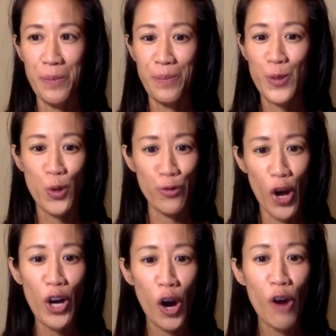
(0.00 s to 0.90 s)
sort of
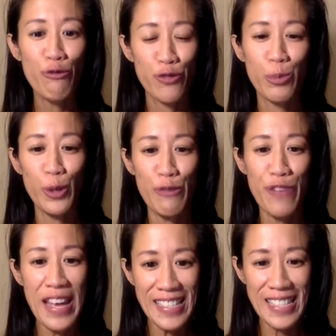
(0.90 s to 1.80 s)
uncomfortable
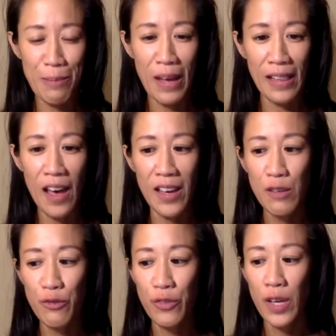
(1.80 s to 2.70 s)
event in my
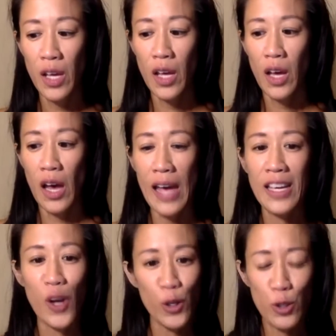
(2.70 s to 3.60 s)
life, I
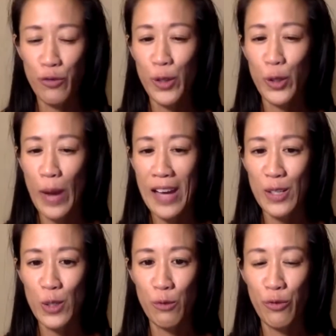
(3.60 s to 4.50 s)
can also feel
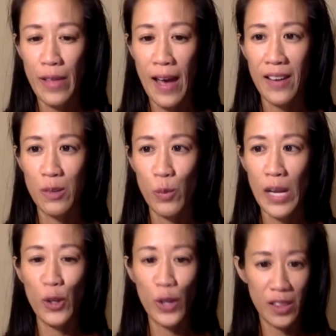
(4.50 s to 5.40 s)
gratitude for that when I
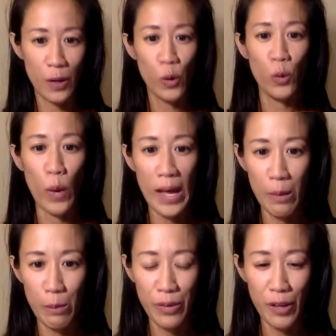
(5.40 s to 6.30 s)
look at the whole
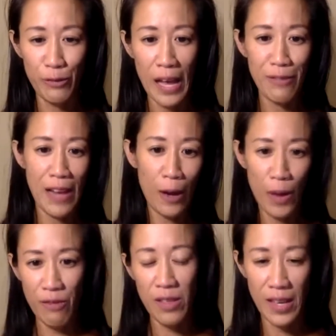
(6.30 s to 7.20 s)
web of life and how
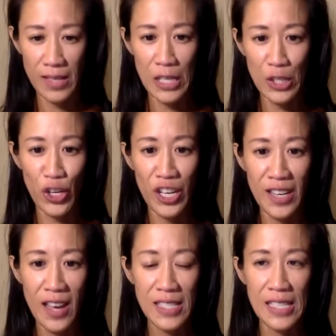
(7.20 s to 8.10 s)
everything is
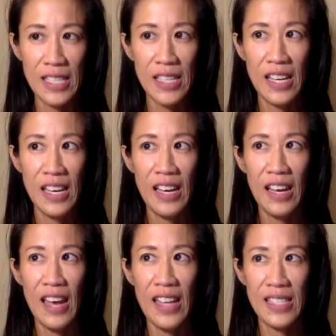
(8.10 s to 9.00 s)
interconnected,
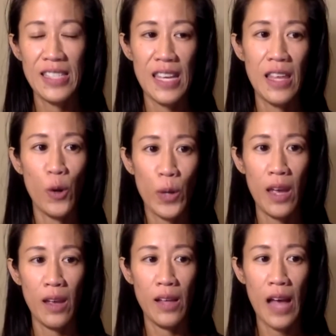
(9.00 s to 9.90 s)
and see that,
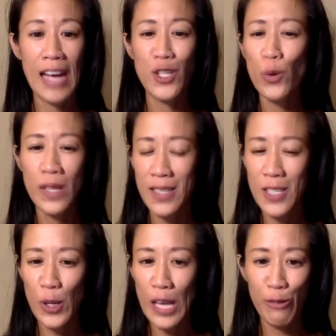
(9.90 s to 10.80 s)
okay, I don't
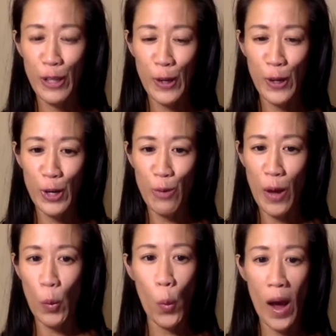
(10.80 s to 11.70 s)
necessarily have clarity
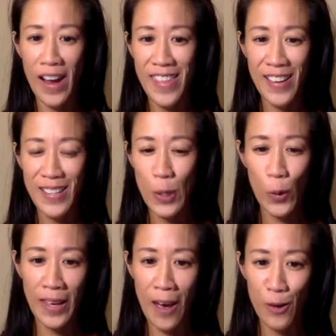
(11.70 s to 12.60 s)
around why that is
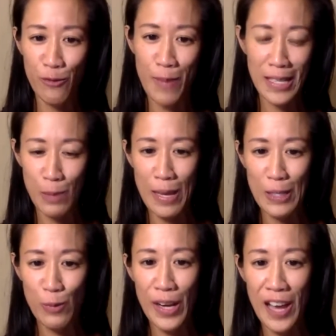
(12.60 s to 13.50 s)
going out of my
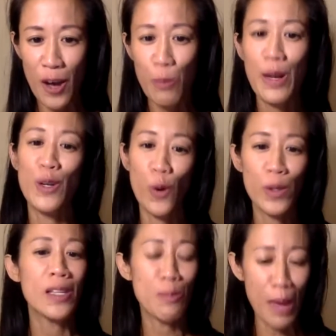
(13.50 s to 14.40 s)
space right now, but I know that
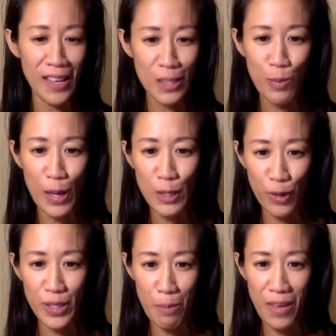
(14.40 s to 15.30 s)
it's making space for
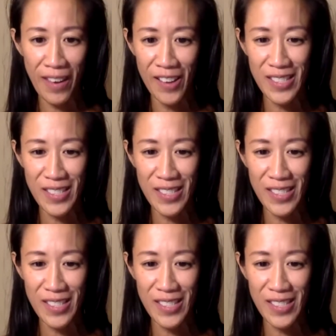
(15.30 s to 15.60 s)
something else.